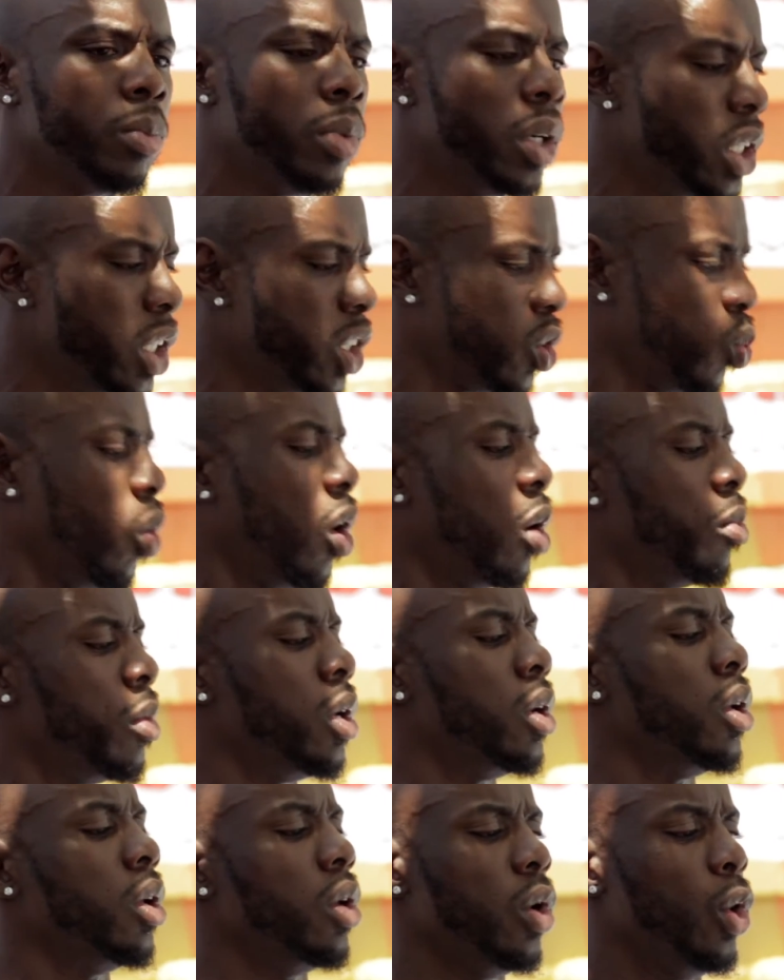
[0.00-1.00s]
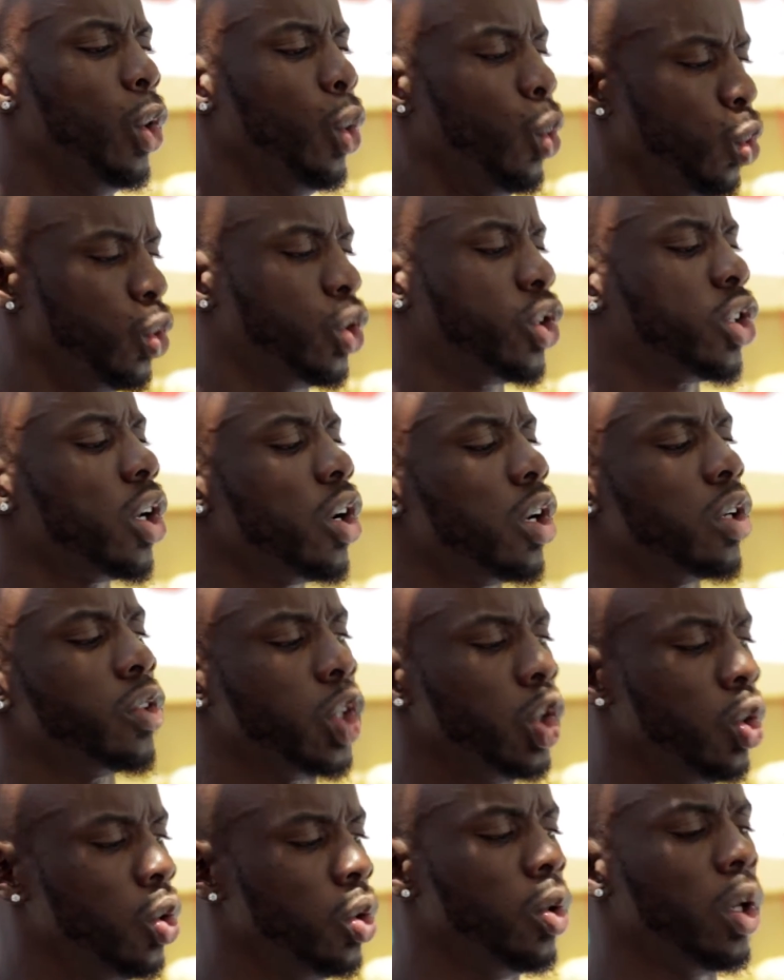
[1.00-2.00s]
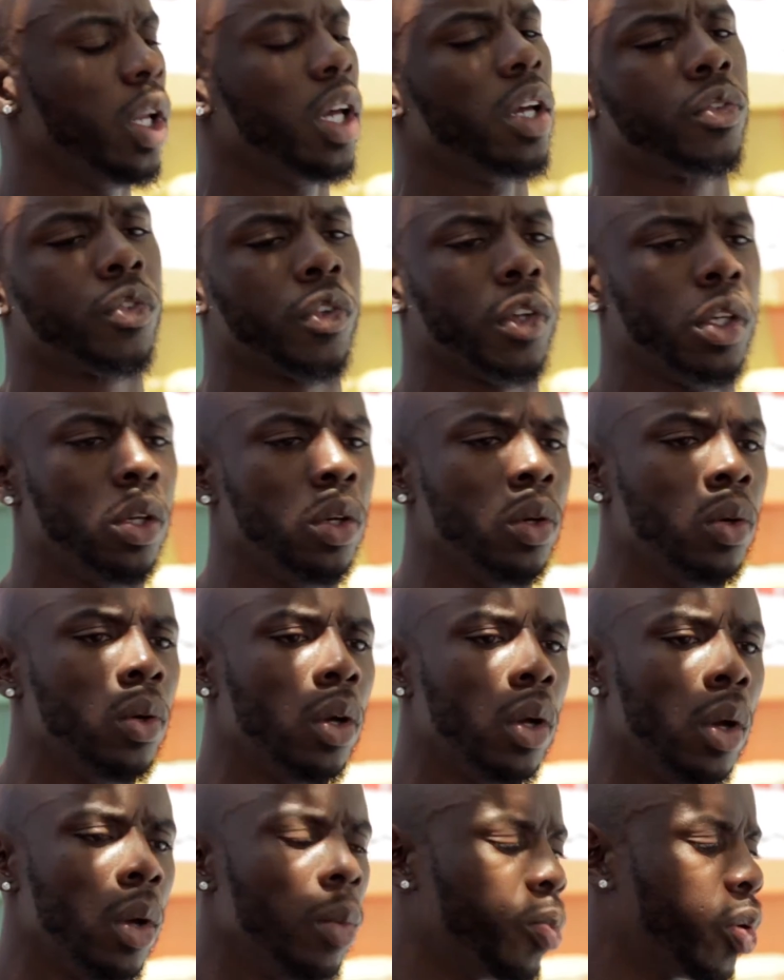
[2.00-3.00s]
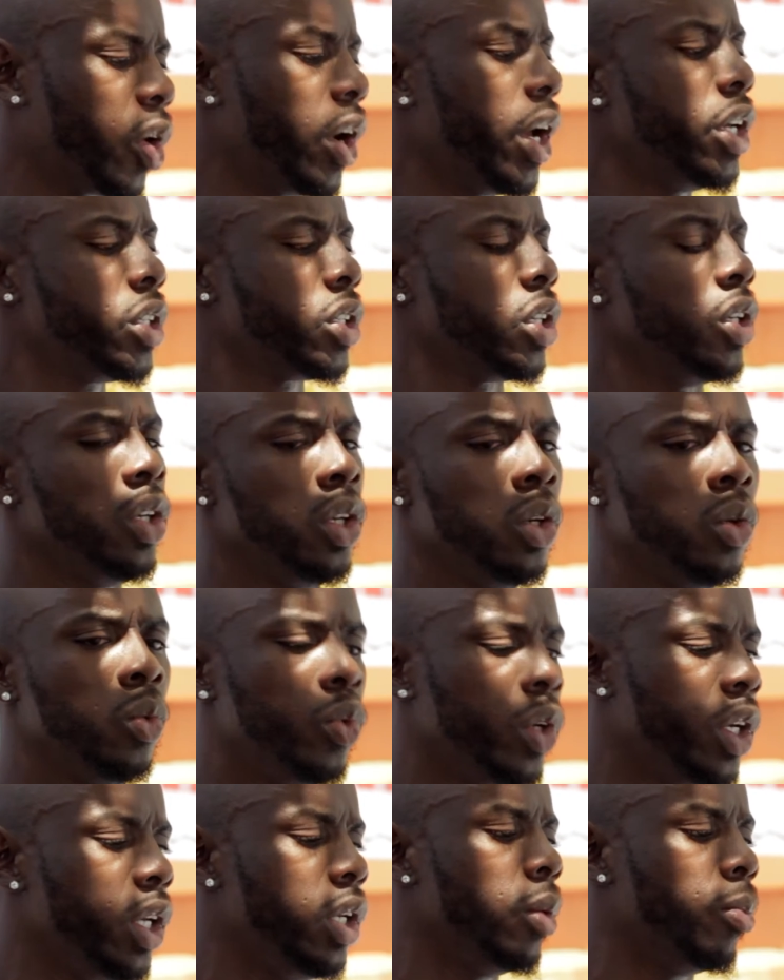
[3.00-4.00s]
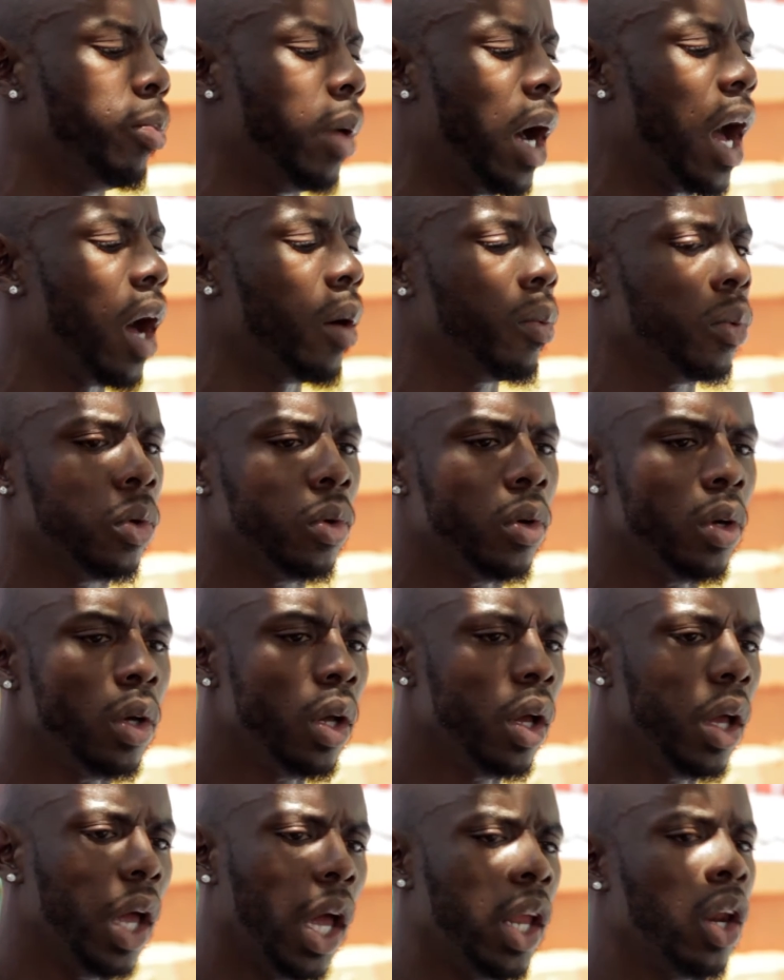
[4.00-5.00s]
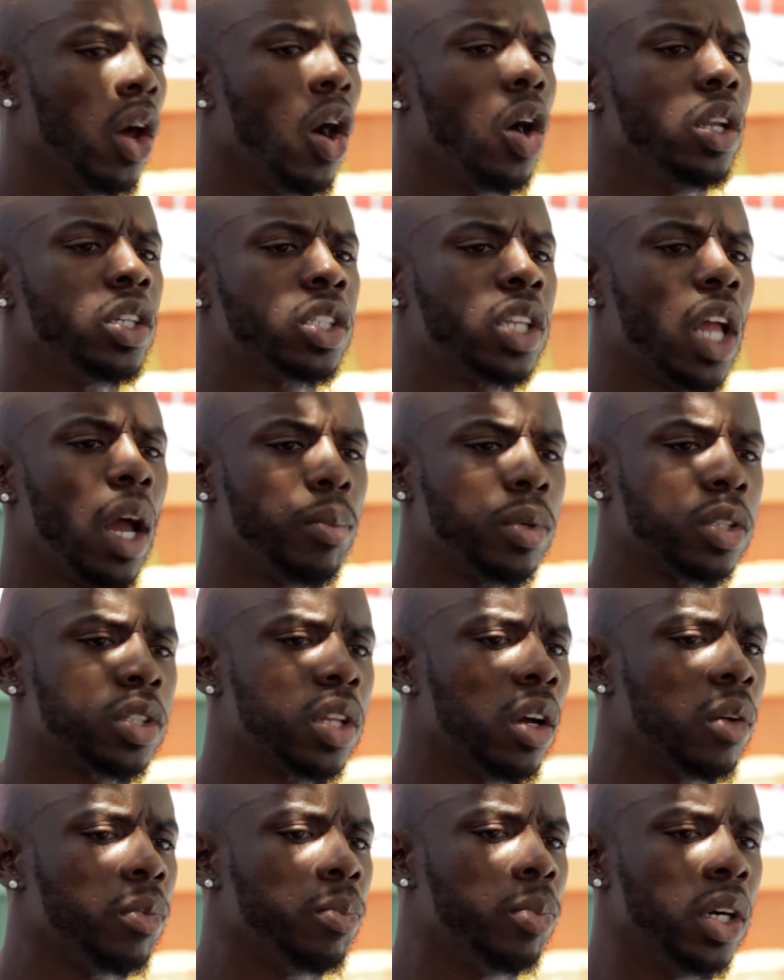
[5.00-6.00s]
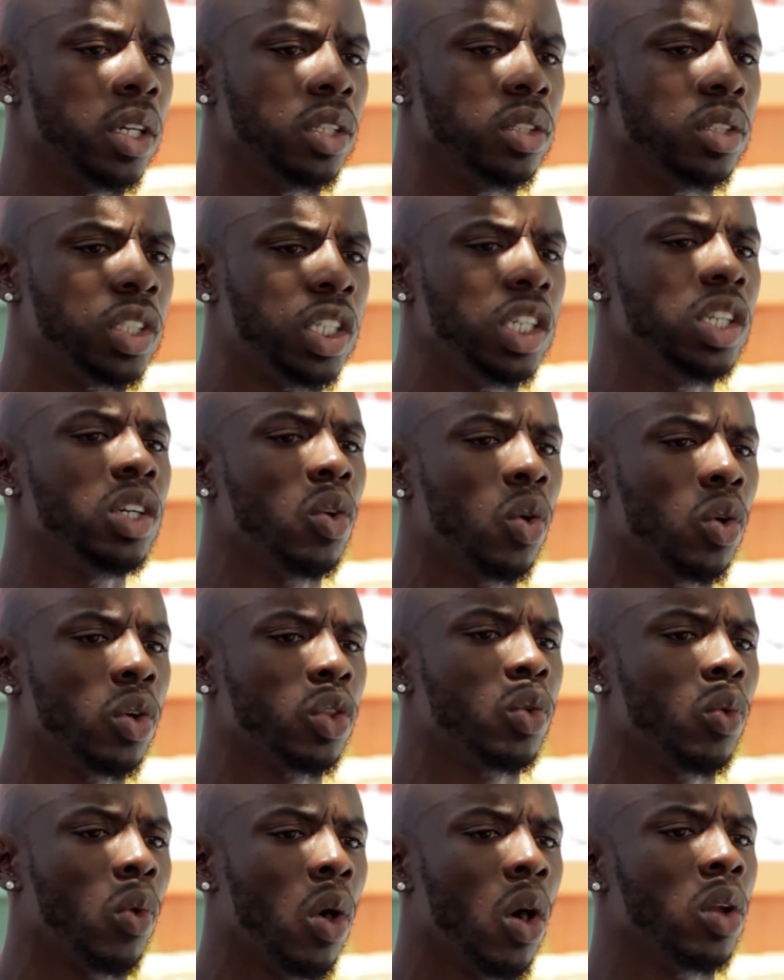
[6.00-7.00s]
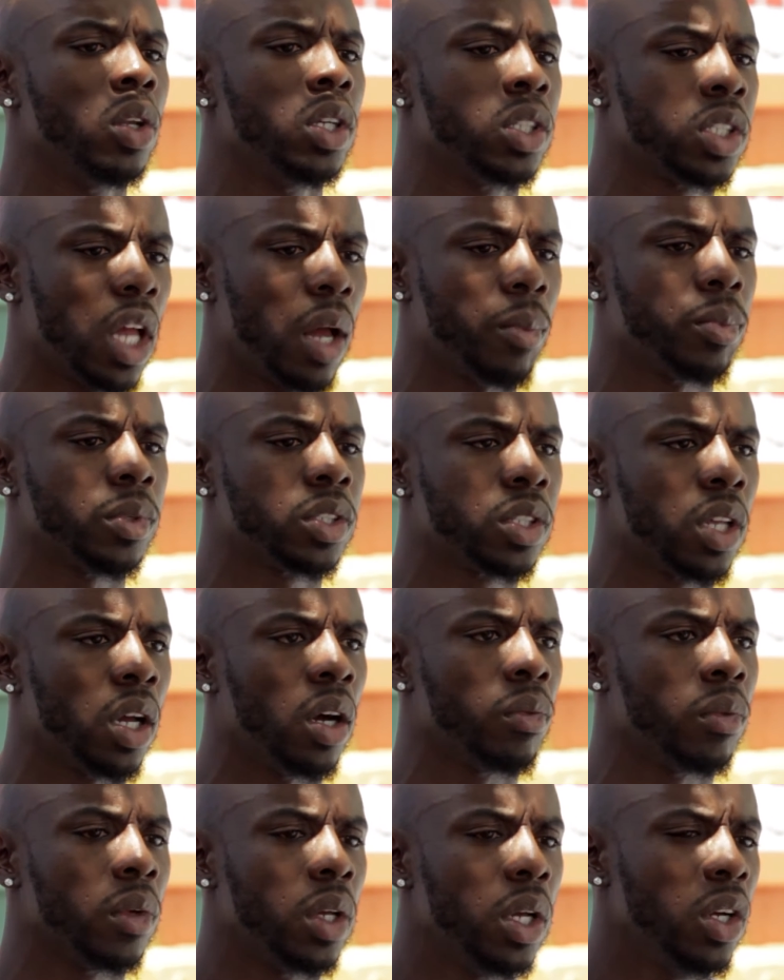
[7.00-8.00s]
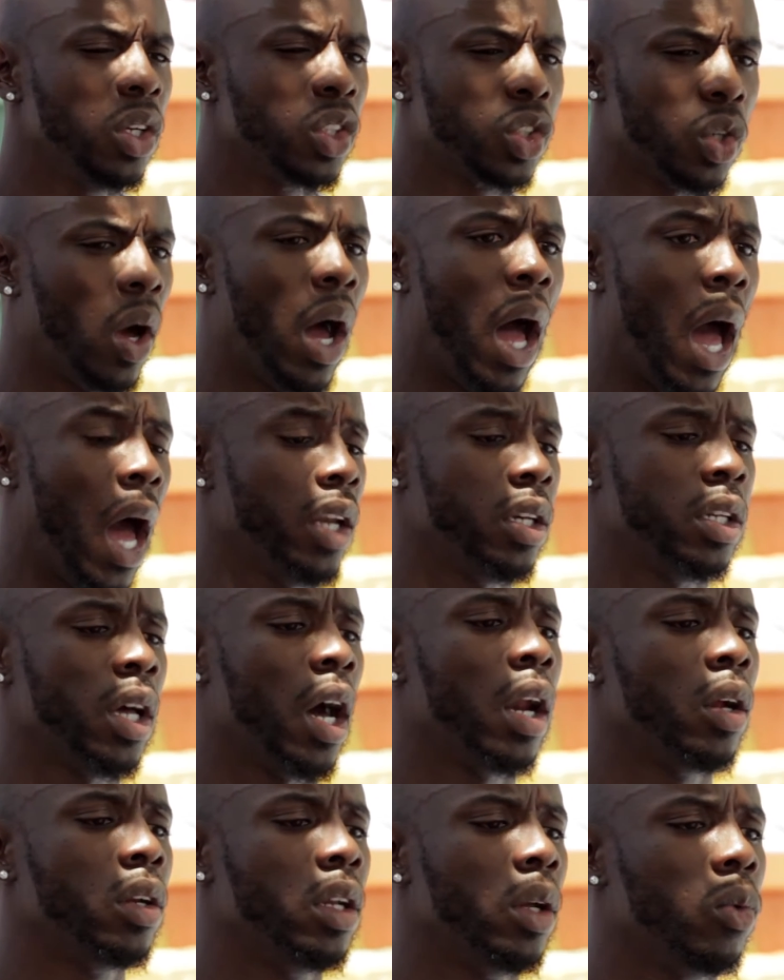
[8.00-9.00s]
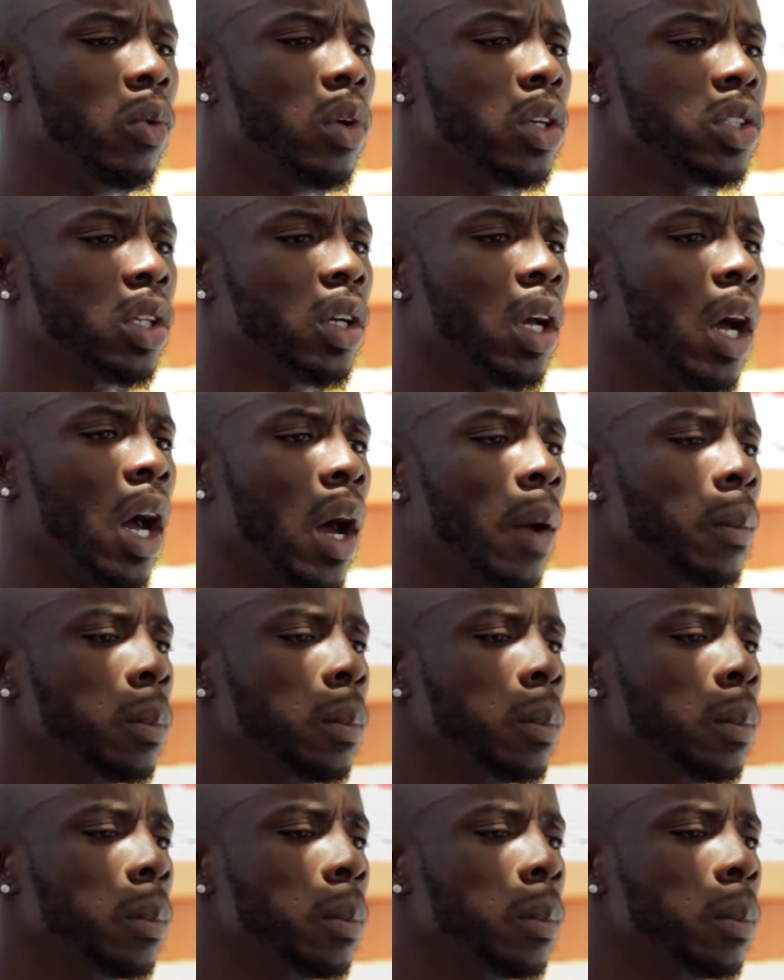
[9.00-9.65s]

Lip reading: But this woman who serves you, who lives for you, prays to you, read the Bible and all this type of stuff, but she going through all this type of stuff. So I doubted there was a God.